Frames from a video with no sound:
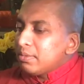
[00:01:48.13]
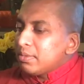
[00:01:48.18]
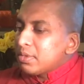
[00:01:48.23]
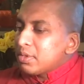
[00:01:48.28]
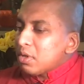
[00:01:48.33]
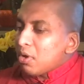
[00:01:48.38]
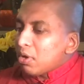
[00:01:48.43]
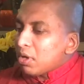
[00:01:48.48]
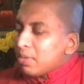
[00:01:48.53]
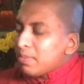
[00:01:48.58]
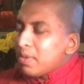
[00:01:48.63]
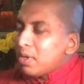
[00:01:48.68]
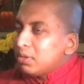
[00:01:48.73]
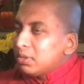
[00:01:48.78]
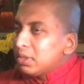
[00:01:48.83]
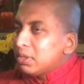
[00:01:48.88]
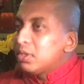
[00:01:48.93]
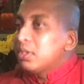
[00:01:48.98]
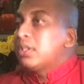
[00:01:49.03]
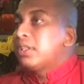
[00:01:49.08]
talk about
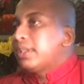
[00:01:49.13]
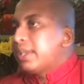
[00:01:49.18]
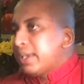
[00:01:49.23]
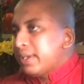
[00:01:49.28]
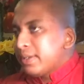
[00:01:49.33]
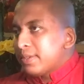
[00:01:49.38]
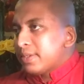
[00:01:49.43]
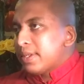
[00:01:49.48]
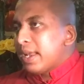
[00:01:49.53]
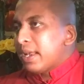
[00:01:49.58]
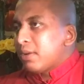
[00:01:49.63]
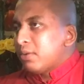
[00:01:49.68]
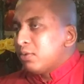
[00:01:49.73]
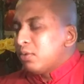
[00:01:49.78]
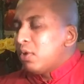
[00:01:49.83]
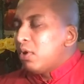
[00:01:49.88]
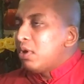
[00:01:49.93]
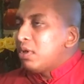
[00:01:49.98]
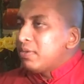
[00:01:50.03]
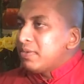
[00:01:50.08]
the good things and
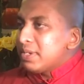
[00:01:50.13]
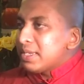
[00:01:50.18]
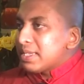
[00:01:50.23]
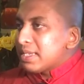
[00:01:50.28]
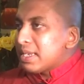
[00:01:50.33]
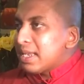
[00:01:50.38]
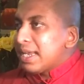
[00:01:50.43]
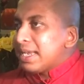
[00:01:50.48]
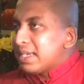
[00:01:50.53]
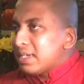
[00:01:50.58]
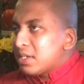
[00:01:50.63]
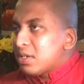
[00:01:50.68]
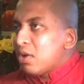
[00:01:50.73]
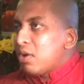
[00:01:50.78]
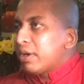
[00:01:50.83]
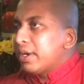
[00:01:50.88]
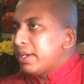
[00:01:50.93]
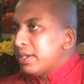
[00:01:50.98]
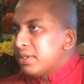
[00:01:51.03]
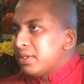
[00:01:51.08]
who always like
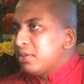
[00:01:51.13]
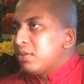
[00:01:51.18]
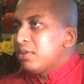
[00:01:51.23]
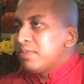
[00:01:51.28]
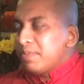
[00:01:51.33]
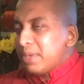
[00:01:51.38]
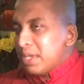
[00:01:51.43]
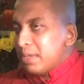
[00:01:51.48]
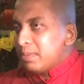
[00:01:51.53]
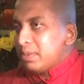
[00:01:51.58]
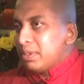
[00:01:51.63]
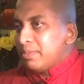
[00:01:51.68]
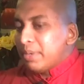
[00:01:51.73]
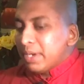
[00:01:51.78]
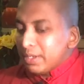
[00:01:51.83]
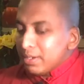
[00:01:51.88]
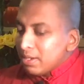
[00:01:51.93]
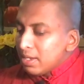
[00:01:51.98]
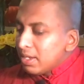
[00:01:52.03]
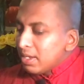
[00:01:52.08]
talking to good people.
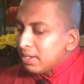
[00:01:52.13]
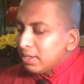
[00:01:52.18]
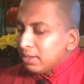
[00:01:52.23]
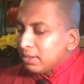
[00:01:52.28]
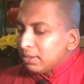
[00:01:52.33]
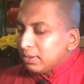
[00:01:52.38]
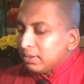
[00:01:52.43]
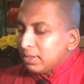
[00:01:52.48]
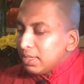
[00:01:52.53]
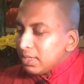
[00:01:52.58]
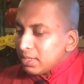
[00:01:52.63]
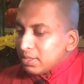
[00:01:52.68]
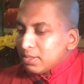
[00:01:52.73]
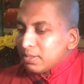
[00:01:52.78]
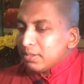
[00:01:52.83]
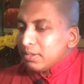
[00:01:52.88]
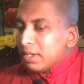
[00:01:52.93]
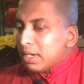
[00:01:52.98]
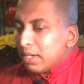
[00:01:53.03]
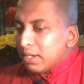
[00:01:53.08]
But
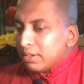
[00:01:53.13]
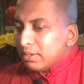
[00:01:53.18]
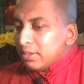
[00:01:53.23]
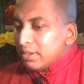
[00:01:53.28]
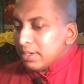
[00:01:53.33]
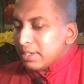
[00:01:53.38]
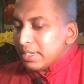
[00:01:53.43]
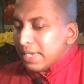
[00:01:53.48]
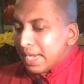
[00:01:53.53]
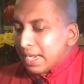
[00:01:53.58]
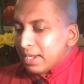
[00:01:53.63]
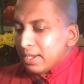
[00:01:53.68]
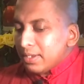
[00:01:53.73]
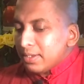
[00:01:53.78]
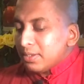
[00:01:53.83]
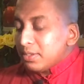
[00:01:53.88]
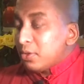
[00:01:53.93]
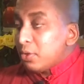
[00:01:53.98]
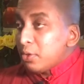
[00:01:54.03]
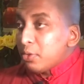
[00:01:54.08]
these
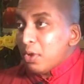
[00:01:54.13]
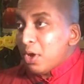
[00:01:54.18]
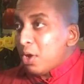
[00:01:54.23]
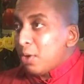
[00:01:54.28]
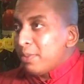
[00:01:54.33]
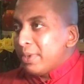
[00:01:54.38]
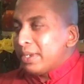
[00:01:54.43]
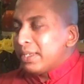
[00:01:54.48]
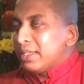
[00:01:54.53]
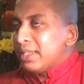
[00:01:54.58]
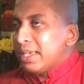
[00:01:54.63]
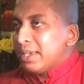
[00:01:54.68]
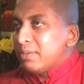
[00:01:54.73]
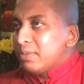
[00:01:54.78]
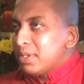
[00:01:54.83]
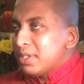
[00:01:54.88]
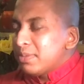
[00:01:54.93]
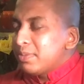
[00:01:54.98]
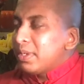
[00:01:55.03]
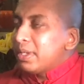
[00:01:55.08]
deities, don't know how many
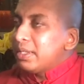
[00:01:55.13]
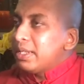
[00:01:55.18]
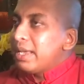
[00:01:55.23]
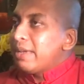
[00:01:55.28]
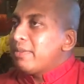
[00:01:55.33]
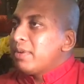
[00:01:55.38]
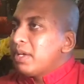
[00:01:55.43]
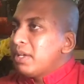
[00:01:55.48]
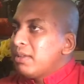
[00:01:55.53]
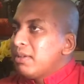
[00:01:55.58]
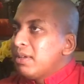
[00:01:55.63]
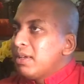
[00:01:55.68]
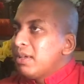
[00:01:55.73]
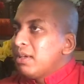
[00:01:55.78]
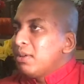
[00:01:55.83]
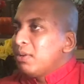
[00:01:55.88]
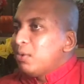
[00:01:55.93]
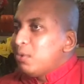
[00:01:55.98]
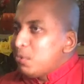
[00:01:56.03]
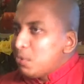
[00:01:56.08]
devas, but they were
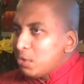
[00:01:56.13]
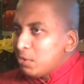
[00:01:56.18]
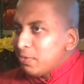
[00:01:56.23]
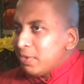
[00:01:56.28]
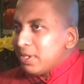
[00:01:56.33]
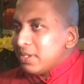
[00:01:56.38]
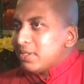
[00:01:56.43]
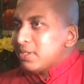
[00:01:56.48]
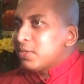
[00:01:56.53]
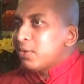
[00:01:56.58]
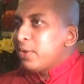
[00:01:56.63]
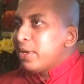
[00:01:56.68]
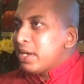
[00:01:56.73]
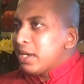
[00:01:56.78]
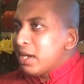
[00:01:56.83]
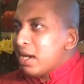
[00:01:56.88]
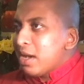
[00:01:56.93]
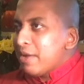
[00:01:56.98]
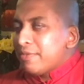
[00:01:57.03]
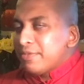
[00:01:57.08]
always
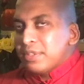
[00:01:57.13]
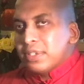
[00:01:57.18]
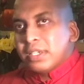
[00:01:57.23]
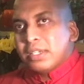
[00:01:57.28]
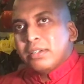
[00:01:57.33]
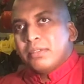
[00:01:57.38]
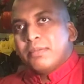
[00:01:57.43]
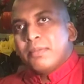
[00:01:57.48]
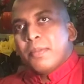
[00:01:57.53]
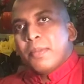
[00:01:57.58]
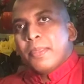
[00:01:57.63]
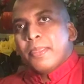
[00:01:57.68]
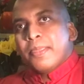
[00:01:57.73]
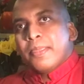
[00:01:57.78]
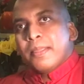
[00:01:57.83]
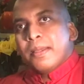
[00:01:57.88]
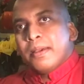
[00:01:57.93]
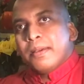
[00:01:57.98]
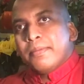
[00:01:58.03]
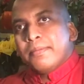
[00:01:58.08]
going after
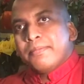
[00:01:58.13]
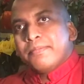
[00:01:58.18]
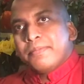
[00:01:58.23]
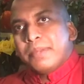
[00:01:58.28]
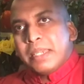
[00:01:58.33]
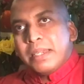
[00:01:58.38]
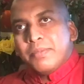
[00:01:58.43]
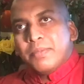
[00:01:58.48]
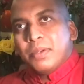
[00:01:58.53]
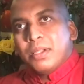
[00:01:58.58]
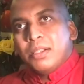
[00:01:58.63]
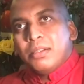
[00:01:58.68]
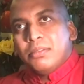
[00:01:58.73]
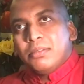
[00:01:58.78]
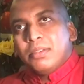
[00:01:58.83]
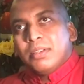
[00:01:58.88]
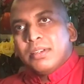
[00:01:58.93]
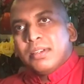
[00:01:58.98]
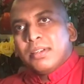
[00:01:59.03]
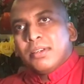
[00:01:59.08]
people
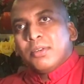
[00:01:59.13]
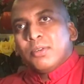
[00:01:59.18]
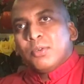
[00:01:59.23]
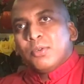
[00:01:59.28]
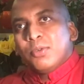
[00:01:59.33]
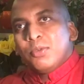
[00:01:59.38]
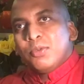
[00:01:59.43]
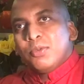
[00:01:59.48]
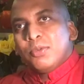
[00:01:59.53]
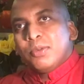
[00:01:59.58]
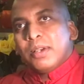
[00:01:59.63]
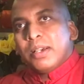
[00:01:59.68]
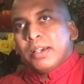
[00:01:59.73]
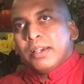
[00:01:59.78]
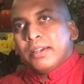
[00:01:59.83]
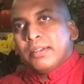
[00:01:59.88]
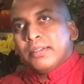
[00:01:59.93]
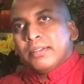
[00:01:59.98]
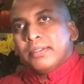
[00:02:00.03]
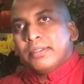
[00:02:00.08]
who
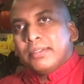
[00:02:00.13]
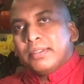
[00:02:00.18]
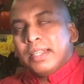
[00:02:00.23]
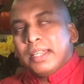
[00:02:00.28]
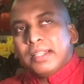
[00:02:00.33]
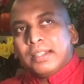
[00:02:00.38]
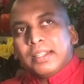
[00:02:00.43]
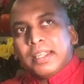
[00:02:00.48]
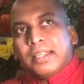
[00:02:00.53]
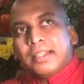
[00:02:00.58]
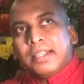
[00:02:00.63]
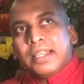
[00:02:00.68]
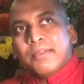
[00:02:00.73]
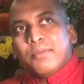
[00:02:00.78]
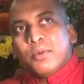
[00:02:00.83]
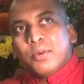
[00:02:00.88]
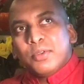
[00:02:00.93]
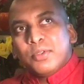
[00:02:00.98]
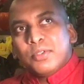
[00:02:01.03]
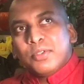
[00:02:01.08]
they think they
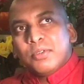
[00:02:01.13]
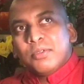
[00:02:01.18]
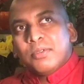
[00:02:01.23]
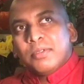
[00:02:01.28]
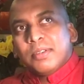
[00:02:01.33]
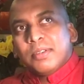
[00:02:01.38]
want to